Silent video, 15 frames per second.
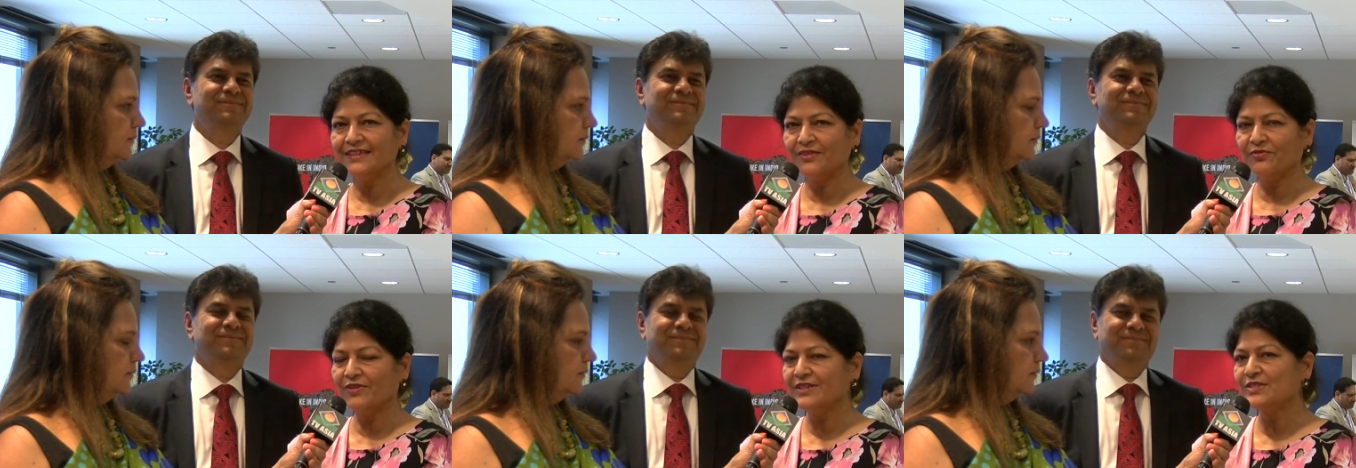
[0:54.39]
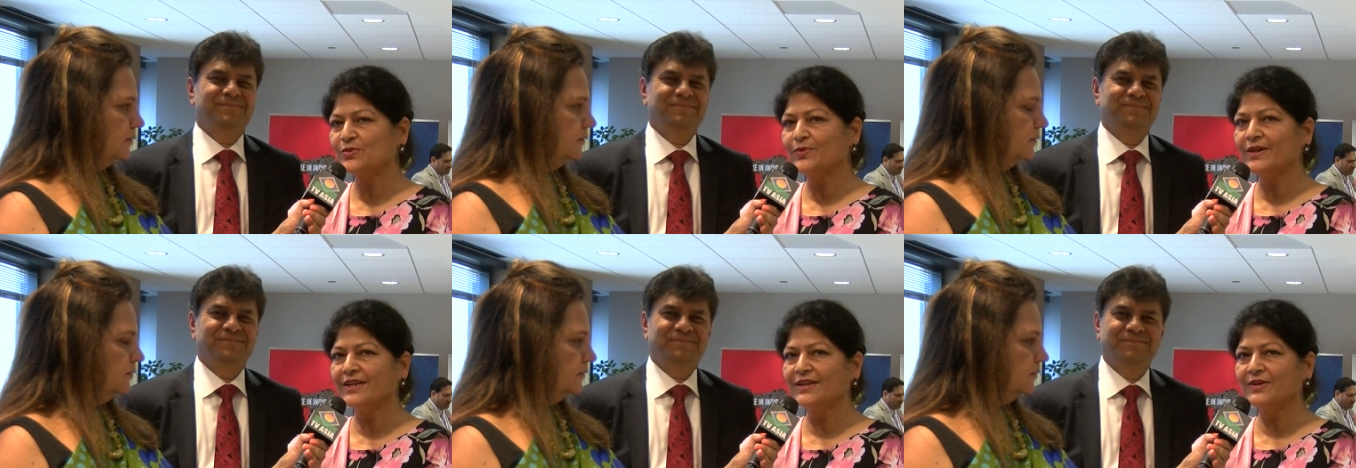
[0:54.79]
Speaker 1: The first
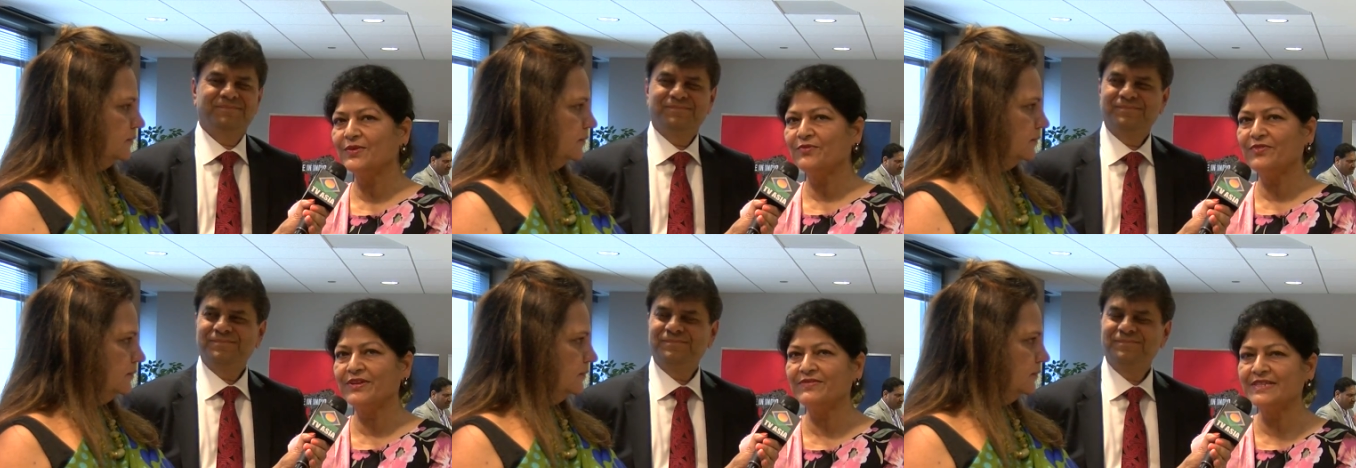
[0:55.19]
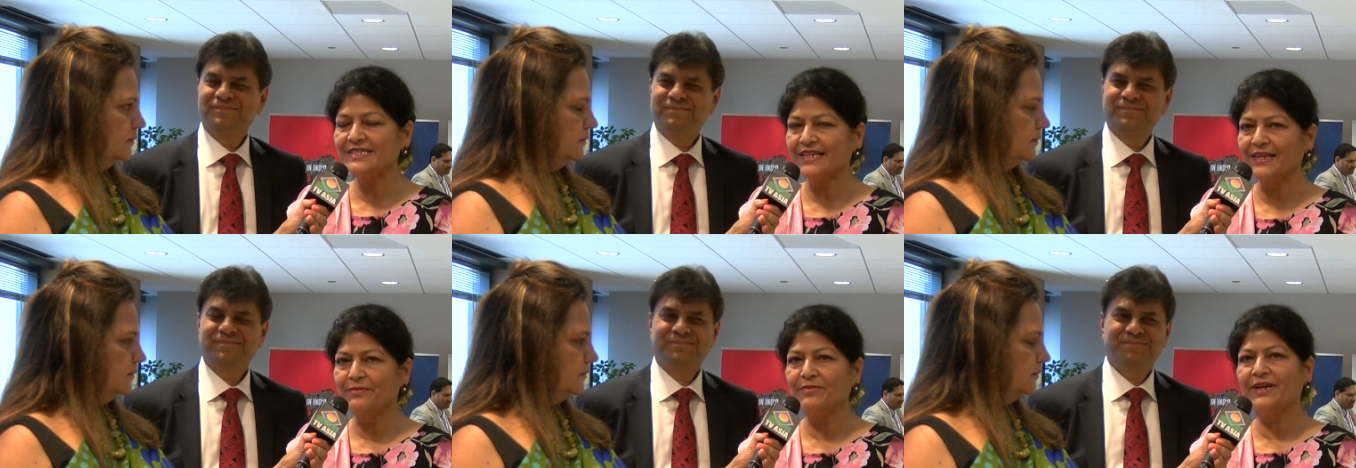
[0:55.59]
one we will
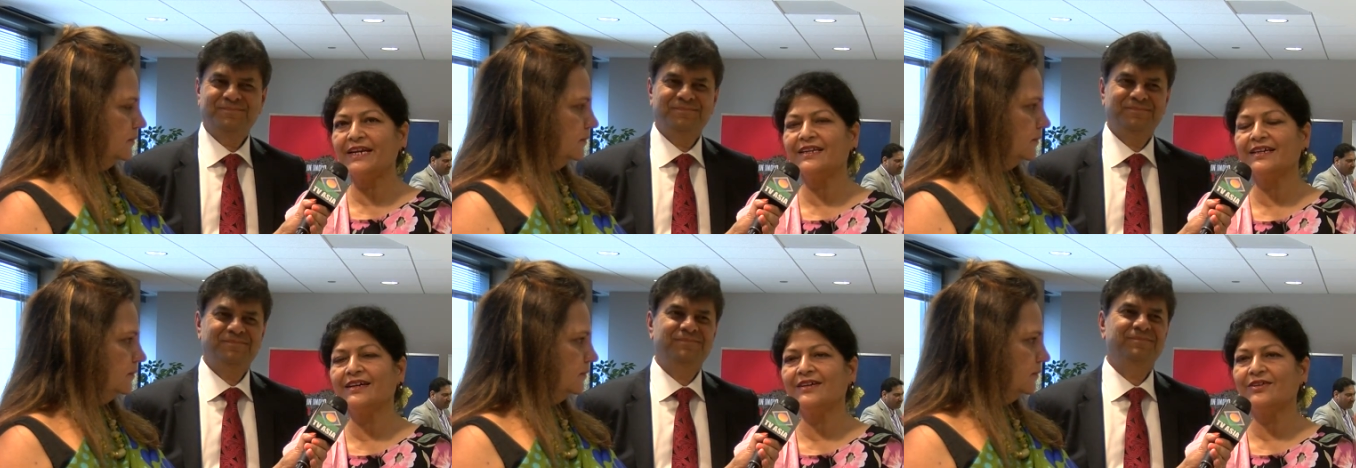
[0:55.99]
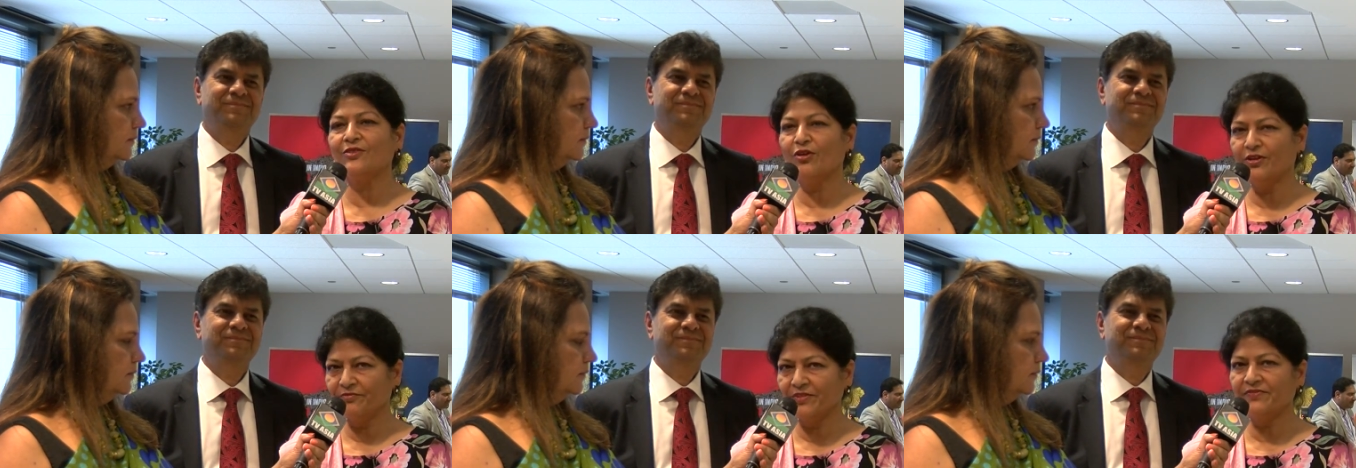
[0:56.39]
celebrate uh,
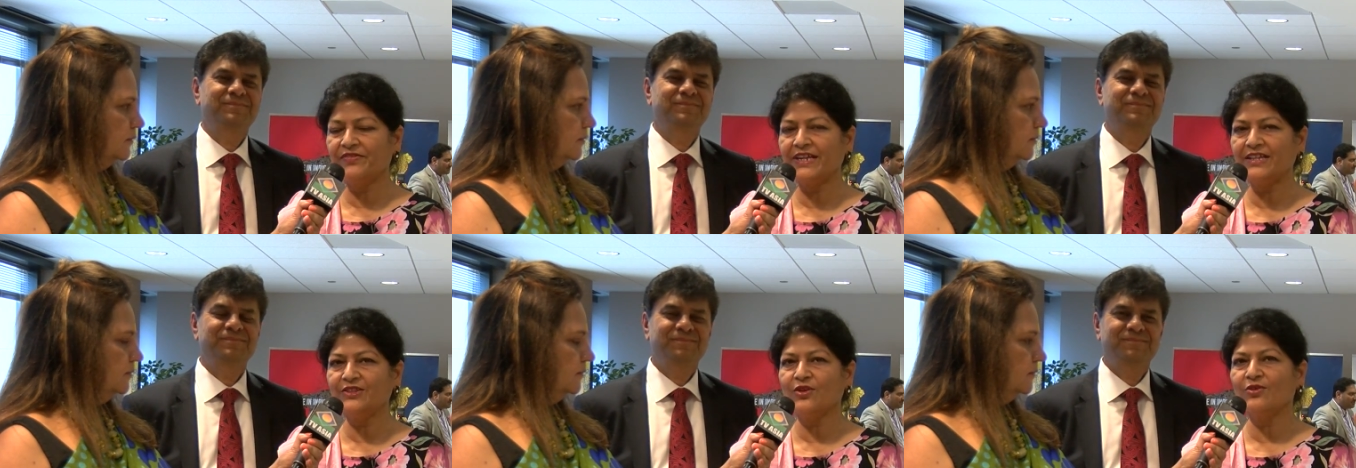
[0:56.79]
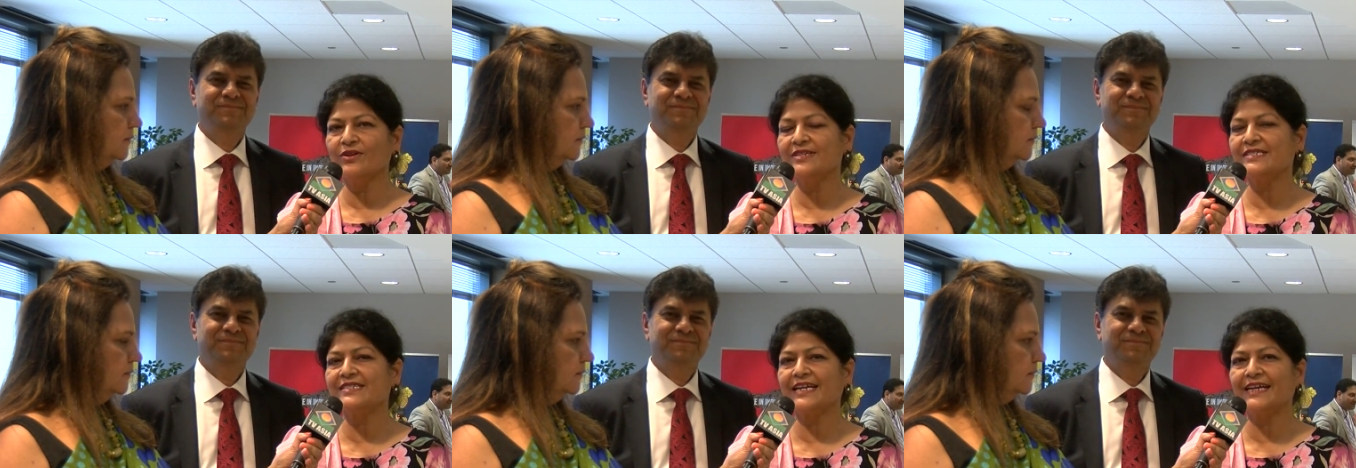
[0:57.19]
on 15th
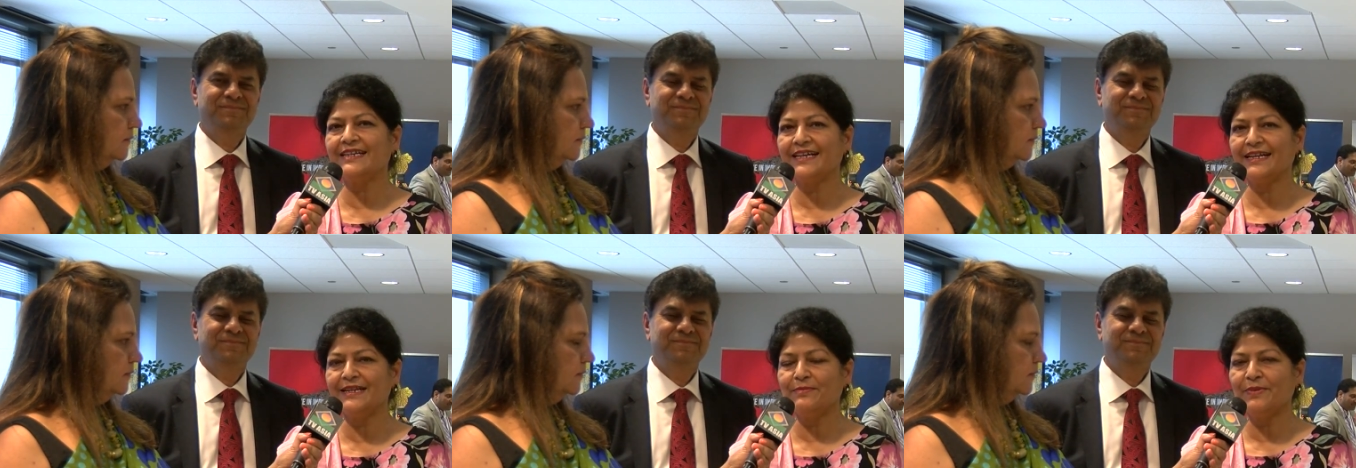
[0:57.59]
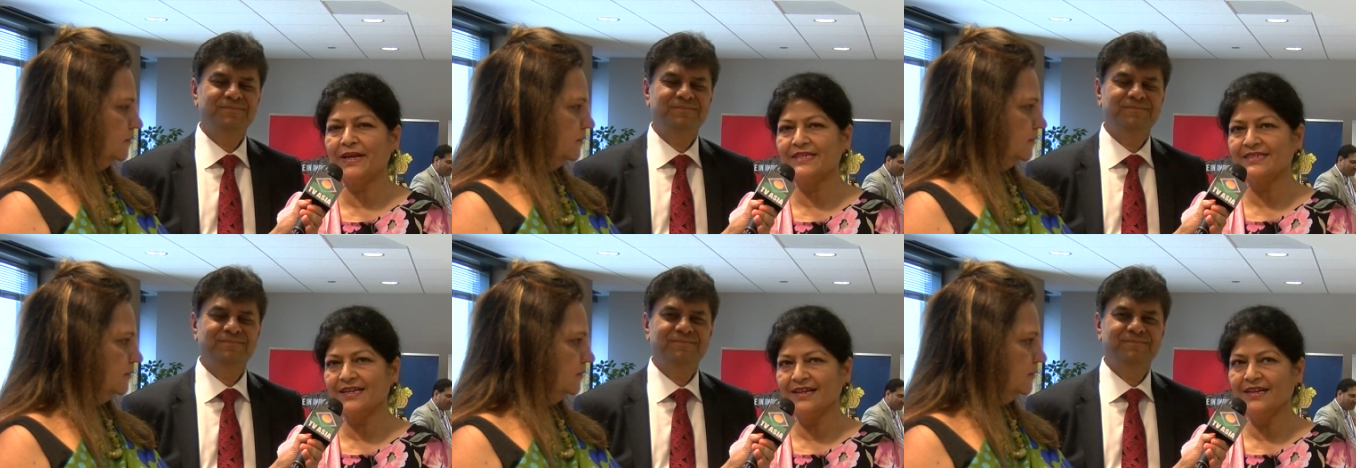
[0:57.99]
August at Daley
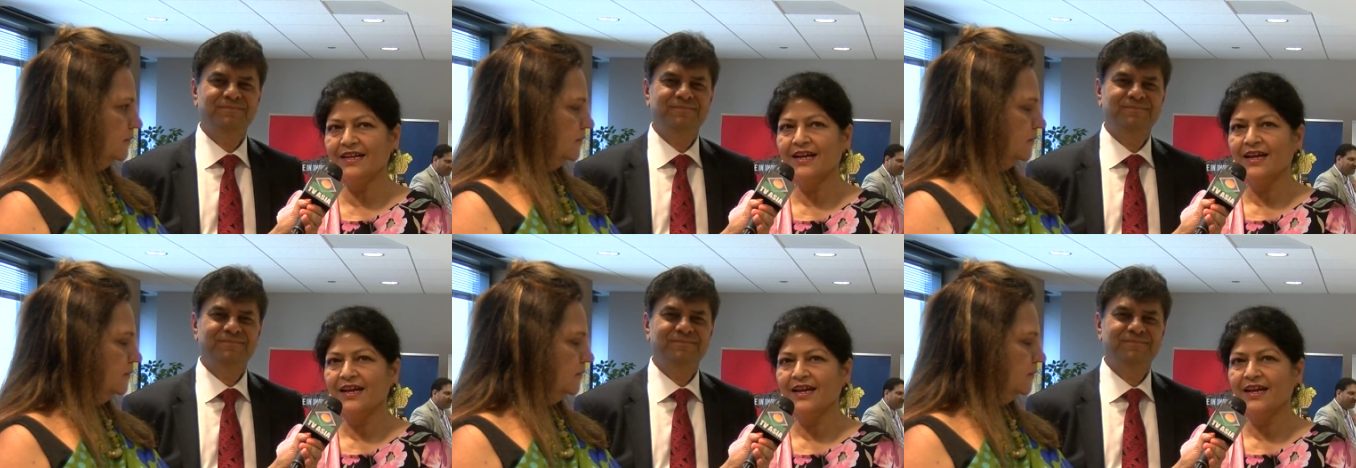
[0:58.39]
Plaza